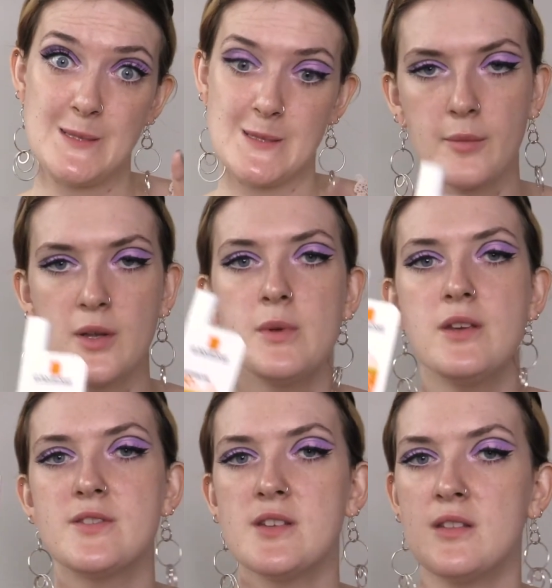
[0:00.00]
I'm going to be
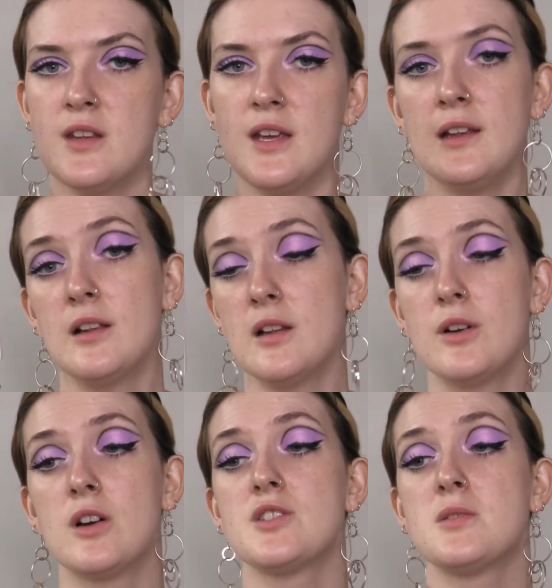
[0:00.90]
using the La
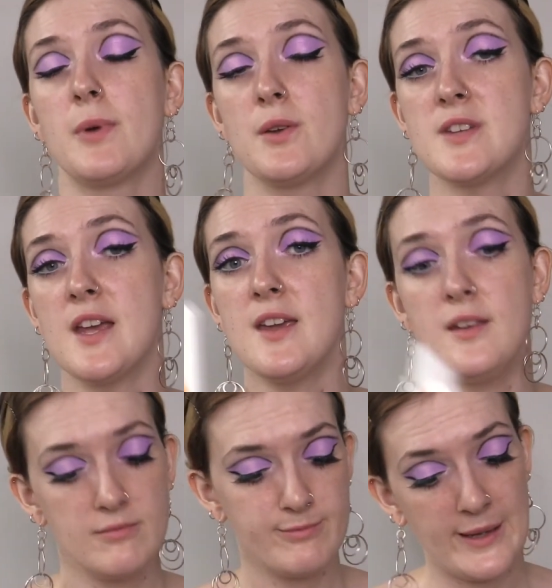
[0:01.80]
Roche-Posay
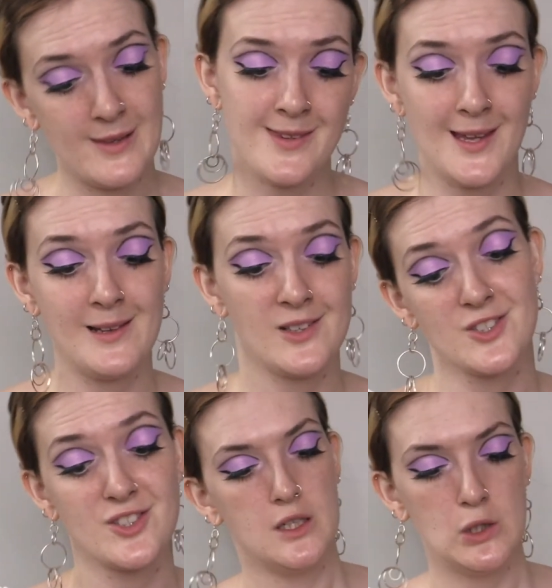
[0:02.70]
Anthelios
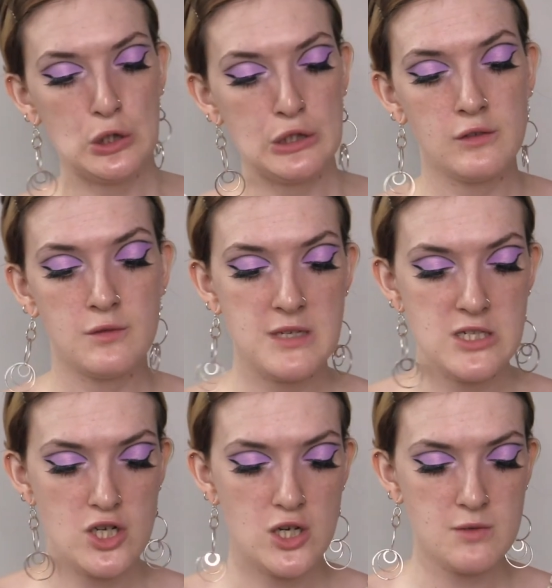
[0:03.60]
all over me
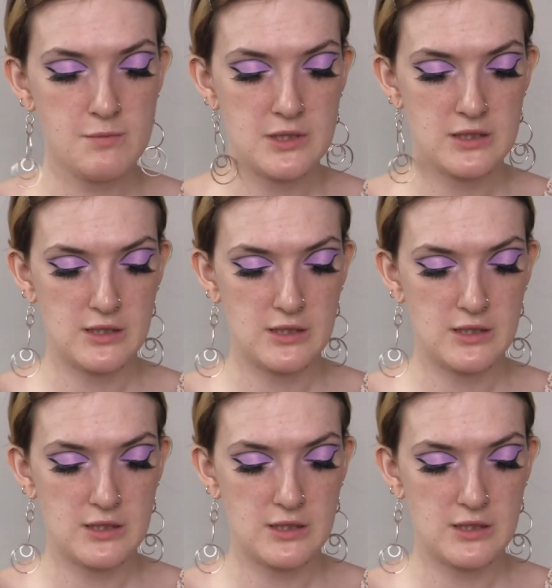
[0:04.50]
chops.